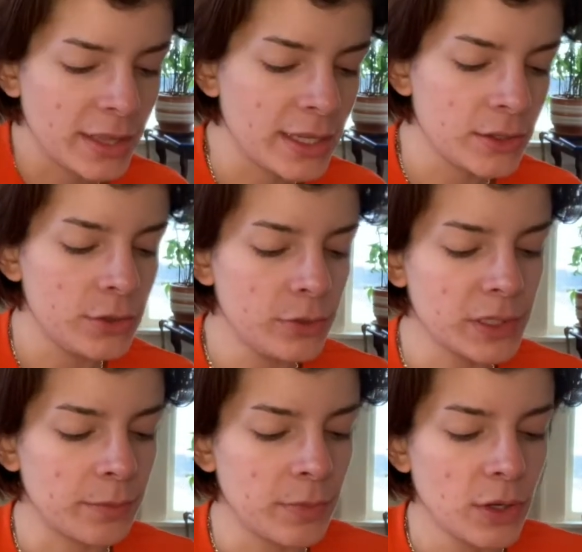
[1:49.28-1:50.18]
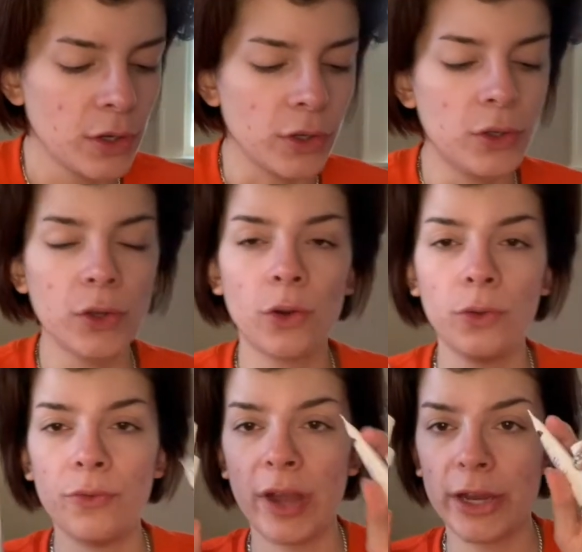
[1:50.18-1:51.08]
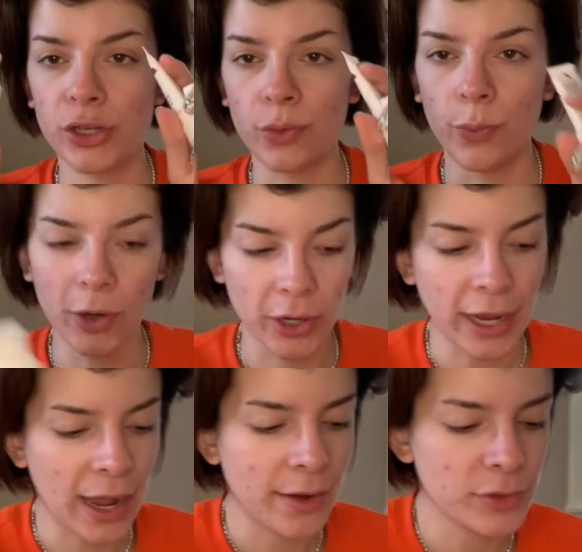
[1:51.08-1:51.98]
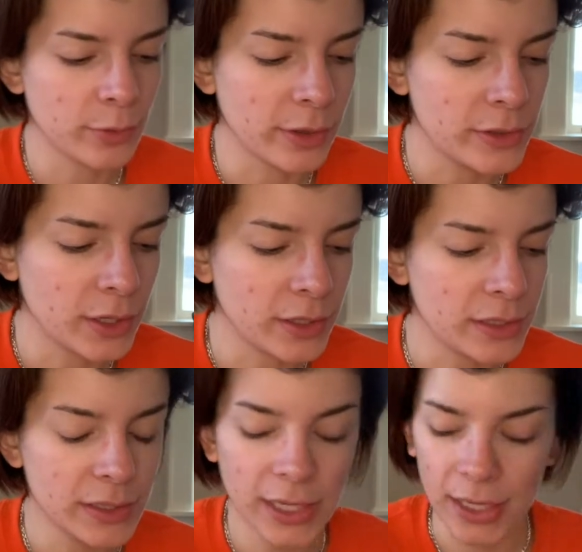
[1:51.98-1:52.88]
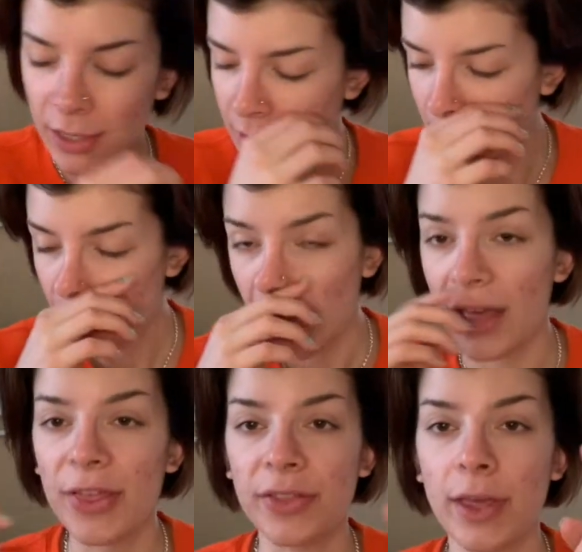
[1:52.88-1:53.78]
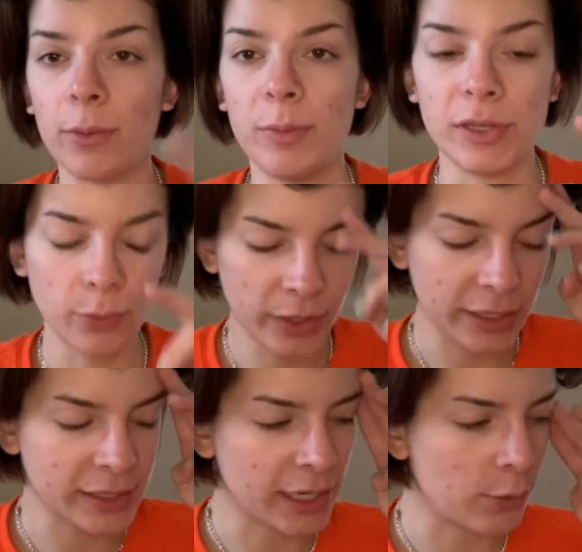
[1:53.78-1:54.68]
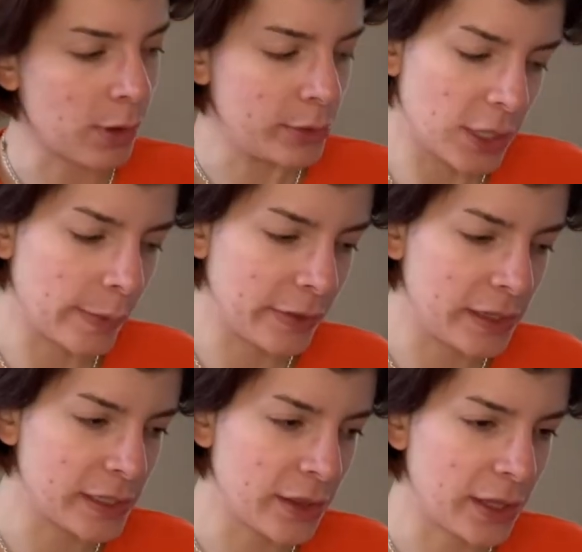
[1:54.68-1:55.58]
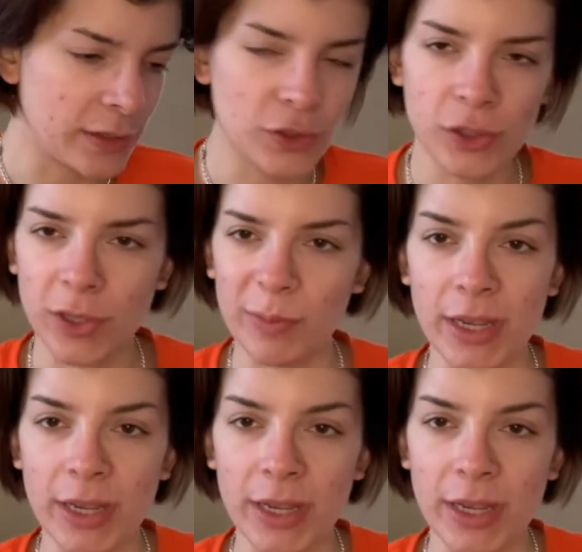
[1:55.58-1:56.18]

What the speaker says: and then do some good old-fashioned work afterwards on the skin. I thought that would be really sick while we talk about this. I thought this just could